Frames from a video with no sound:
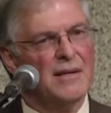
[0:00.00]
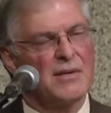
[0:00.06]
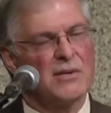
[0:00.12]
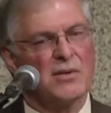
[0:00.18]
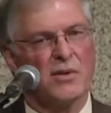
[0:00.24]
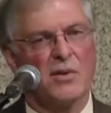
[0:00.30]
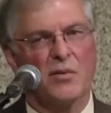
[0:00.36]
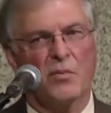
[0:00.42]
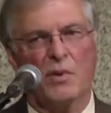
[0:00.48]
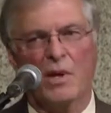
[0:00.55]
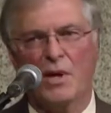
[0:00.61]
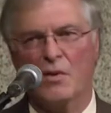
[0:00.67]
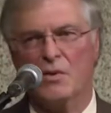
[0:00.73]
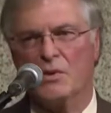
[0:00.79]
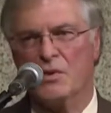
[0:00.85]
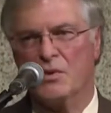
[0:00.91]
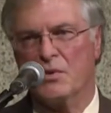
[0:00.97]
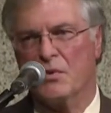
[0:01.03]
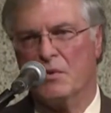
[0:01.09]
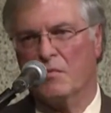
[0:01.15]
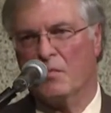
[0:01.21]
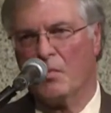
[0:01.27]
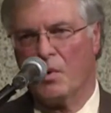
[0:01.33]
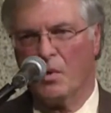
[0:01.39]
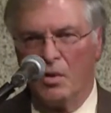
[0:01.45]
so that we don't just sort
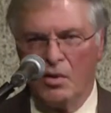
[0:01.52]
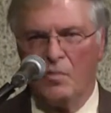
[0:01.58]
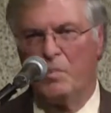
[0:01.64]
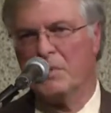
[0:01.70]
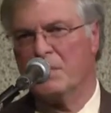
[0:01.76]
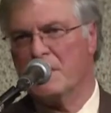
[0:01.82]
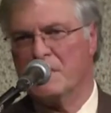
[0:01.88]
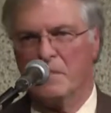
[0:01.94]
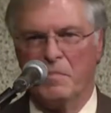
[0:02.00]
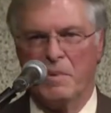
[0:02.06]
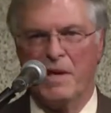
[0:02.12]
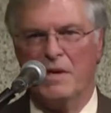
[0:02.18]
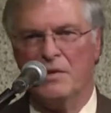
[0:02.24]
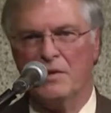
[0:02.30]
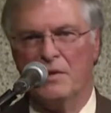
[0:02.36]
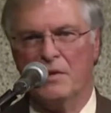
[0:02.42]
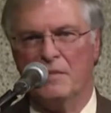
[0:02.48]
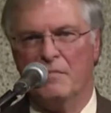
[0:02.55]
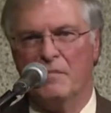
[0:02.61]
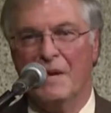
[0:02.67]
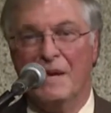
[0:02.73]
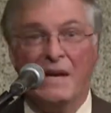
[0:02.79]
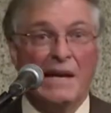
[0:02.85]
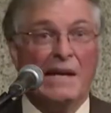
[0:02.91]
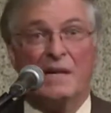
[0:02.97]
of roll participation
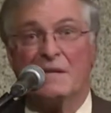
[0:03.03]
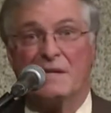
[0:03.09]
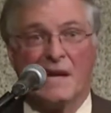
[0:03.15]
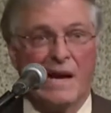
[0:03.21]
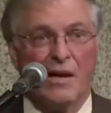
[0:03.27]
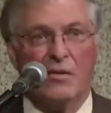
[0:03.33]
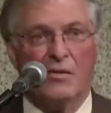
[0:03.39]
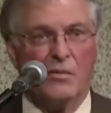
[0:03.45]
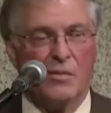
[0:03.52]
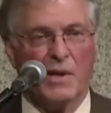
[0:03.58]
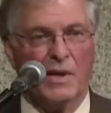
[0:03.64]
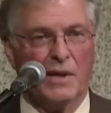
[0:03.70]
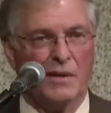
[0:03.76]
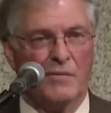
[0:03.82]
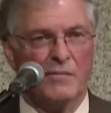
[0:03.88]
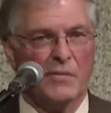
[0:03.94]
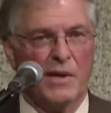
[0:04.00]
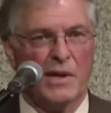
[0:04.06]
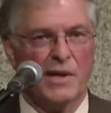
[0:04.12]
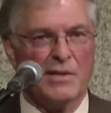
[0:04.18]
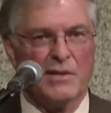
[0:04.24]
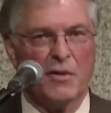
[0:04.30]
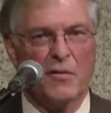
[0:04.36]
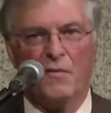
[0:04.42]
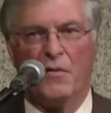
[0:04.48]
meetings out when
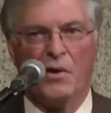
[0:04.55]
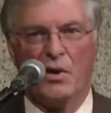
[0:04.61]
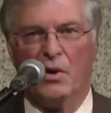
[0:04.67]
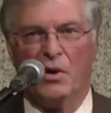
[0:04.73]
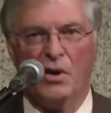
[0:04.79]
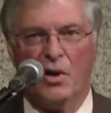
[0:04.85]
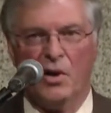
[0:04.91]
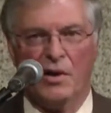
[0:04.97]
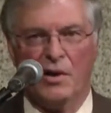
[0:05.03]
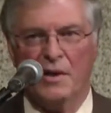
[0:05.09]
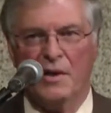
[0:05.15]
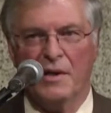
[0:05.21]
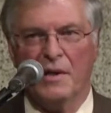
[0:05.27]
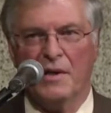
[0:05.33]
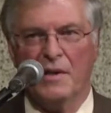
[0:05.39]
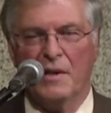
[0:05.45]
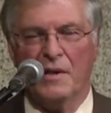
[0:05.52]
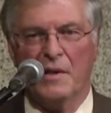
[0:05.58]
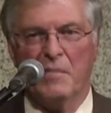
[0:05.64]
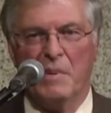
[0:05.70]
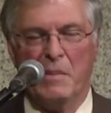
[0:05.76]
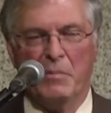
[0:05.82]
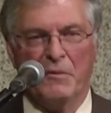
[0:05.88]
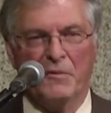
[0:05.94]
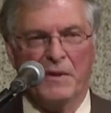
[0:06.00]
it's so far along that
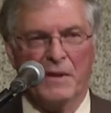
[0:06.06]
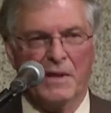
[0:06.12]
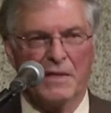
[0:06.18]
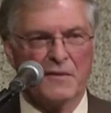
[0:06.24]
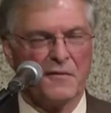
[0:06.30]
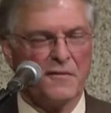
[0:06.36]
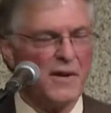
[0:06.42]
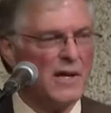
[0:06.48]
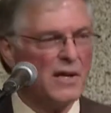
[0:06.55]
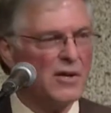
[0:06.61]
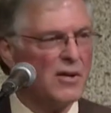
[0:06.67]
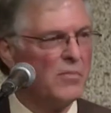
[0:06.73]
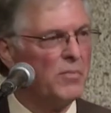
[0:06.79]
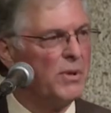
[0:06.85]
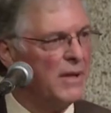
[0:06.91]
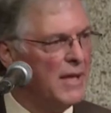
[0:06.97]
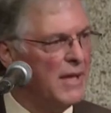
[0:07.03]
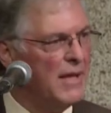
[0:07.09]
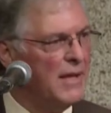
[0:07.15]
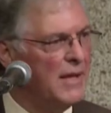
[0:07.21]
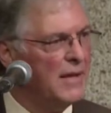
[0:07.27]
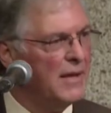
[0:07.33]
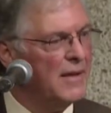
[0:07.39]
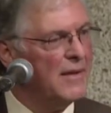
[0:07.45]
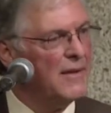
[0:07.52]
people feel it's a fait
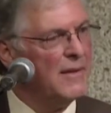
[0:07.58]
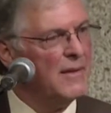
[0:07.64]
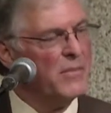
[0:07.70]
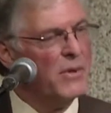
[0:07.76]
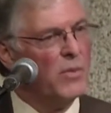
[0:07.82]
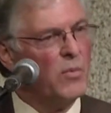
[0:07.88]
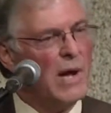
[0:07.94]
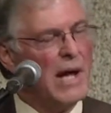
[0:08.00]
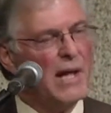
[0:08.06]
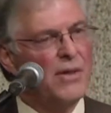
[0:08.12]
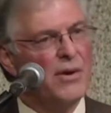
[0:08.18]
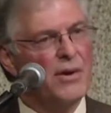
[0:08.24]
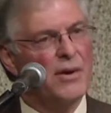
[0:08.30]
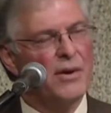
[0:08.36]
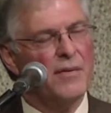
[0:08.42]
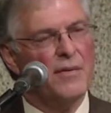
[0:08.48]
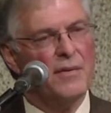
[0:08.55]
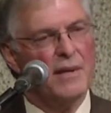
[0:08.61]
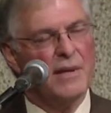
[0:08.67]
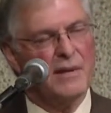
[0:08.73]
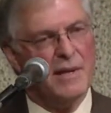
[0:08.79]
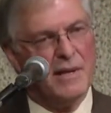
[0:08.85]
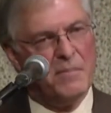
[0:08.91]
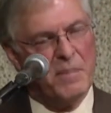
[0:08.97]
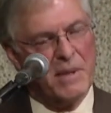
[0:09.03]
accompli, but rather
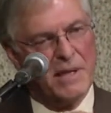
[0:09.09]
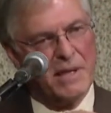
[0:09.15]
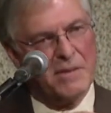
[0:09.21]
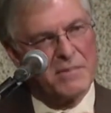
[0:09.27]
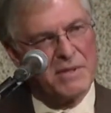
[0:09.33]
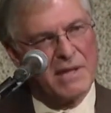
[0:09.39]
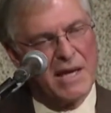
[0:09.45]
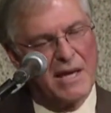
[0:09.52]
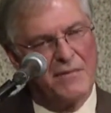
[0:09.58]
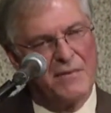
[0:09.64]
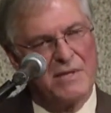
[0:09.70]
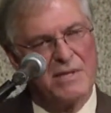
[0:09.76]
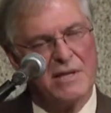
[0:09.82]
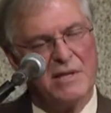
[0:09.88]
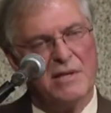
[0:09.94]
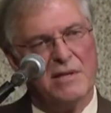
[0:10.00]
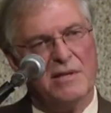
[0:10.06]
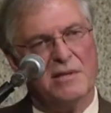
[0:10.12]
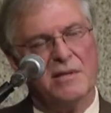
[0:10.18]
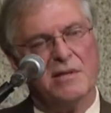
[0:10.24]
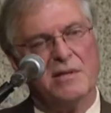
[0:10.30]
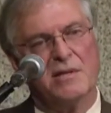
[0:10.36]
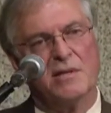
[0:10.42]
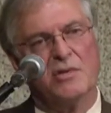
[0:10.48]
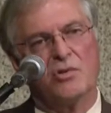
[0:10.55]
it becomes a kind of a
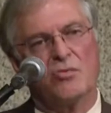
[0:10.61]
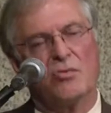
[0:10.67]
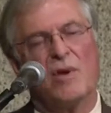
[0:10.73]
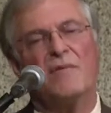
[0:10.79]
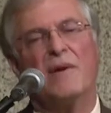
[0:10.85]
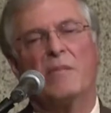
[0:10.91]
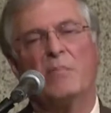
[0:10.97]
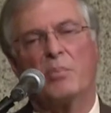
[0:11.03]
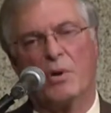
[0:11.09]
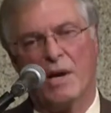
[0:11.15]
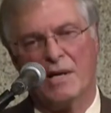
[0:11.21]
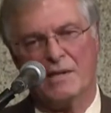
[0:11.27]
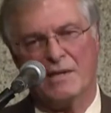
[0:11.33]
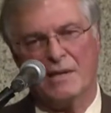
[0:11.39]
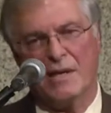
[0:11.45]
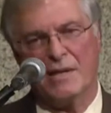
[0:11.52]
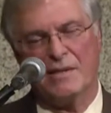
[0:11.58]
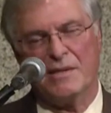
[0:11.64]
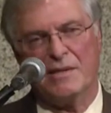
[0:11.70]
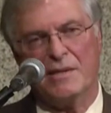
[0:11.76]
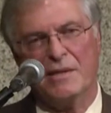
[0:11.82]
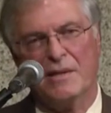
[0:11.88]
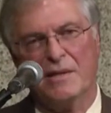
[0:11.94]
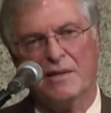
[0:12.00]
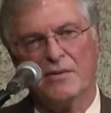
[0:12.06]
citizen-driven
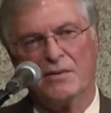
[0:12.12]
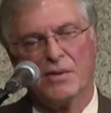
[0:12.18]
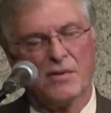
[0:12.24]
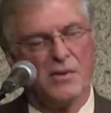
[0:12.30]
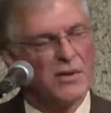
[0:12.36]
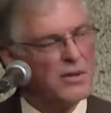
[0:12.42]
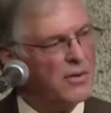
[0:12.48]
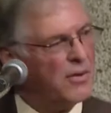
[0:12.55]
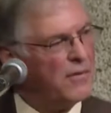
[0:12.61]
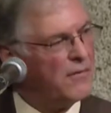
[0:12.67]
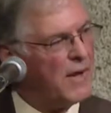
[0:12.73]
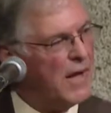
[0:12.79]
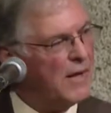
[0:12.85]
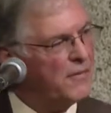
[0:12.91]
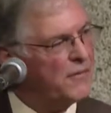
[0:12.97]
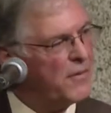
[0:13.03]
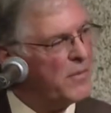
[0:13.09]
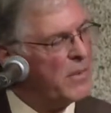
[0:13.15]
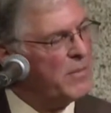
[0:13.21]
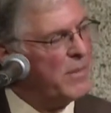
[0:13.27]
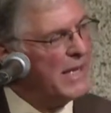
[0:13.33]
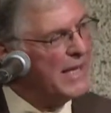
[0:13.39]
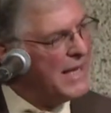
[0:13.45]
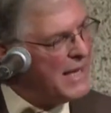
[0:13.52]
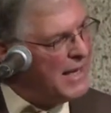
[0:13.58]
process so that they're involved from the
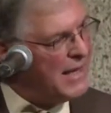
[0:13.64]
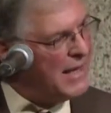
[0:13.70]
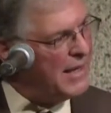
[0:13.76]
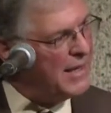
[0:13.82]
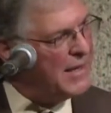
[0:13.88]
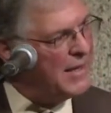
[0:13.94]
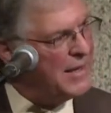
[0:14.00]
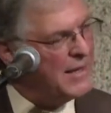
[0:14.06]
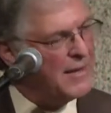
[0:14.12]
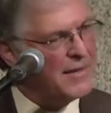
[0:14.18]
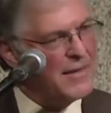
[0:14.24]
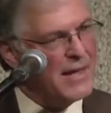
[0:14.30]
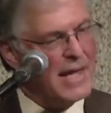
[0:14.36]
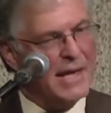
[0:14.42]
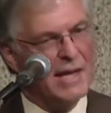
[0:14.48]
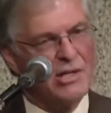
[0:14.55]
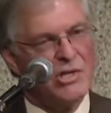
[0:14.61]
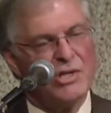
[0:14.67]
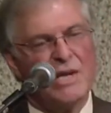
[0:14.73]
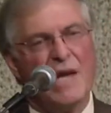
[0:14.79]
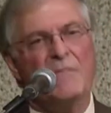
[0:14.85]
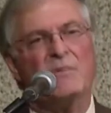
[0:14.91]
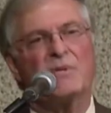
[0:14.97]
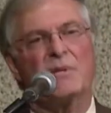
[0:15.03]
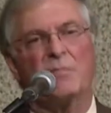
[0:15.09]
beginning, and it
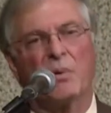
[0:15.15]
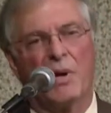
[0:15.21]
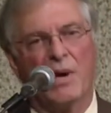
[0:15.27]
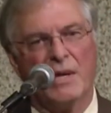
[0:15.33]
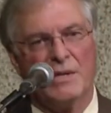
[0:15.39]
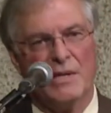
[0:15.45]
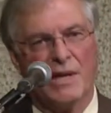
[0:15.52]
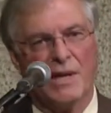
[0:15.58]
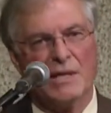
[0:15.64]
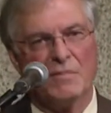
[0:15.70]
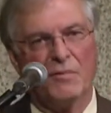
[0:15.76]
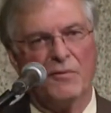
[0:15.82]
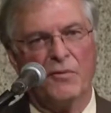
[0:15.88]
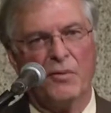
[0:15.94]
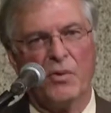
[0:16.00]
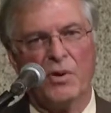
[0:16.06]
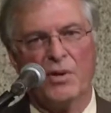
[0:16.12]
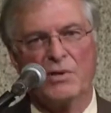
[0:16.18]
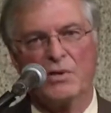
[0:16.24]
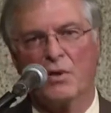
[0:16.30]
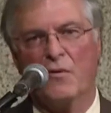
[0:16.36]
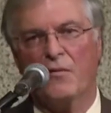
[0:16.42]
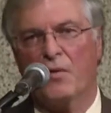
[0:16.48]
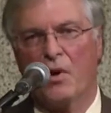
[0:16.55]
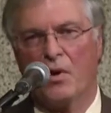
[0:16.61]
shapes the projects before they're
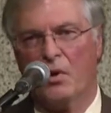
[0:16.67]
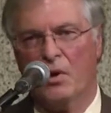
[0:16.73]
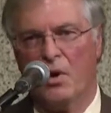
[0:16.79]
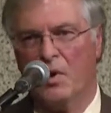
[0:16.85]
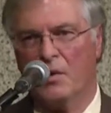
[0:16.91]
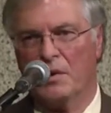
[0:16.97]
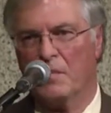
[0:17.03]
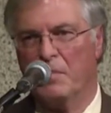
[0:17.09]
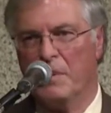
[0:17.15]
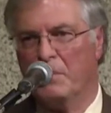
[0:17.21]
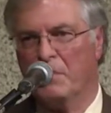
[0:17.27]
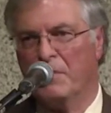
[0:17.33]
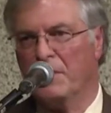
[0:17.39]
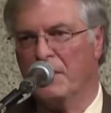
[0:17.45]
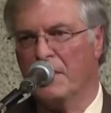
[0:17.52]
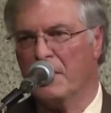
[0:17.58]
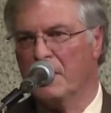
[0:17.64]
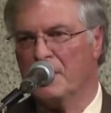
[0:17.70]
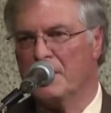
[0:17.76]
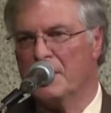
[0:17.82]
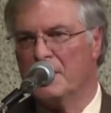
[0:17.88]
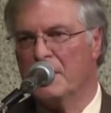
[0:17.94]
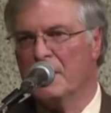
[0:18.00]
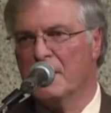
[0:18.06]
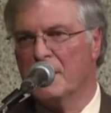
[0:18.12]
so far along that people feel
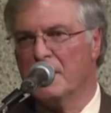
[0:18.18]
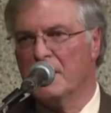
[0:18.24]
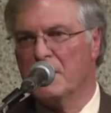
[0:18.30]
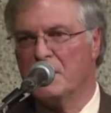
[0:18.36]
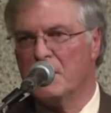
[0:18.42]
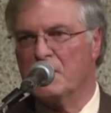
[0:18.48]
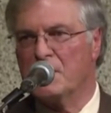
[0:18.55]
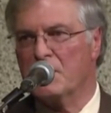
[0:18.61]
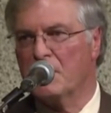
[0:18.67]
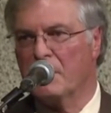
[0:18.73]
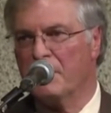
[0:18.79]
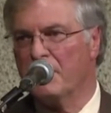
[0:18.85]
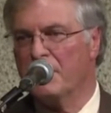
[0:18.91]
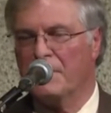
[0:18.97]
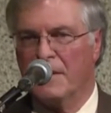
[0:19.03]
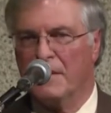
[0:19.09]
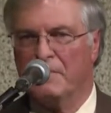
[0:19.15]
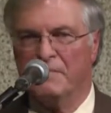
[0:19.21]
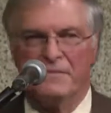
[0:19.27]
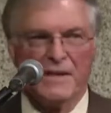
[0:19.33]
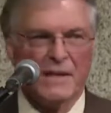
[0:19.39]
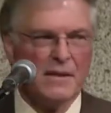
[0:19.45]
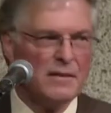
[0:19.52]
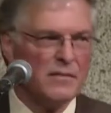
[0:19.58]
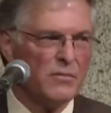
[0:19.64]
as they're just sort of
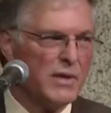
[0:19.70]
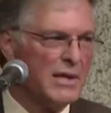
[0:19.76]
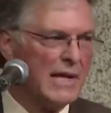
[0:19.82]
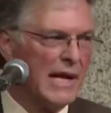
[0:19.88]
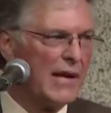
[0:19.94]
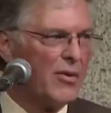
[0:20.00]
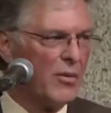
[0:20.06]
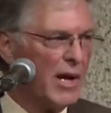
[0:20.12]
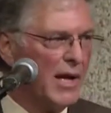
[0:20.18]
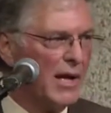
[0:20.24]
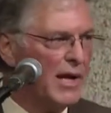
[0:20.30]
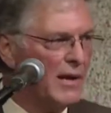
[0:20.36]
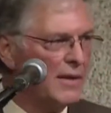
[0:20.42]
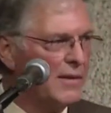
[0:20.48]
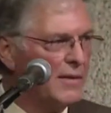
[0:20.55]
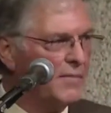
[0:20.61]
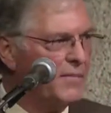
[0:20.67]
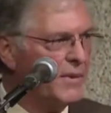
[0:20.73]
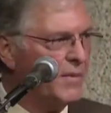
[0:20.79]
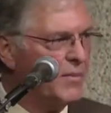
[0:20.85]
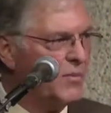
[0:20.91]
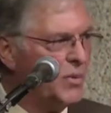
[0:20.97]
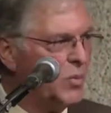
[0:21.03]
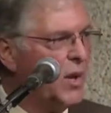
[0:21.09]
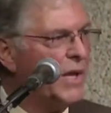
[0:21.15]
redecorating
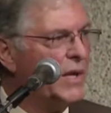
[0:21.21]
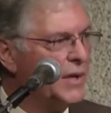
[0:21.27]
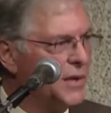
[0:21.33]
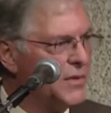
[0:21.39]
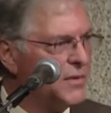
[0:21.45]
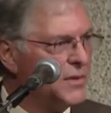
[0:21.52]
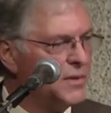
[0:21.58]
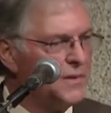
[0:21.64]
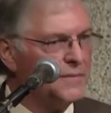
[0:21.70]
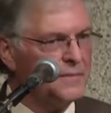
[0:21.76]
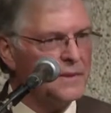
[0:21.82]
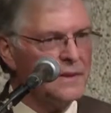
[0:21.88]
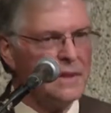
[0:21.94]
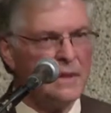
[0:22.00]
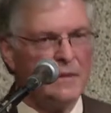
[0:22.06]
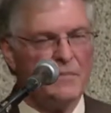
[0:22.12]
the windows.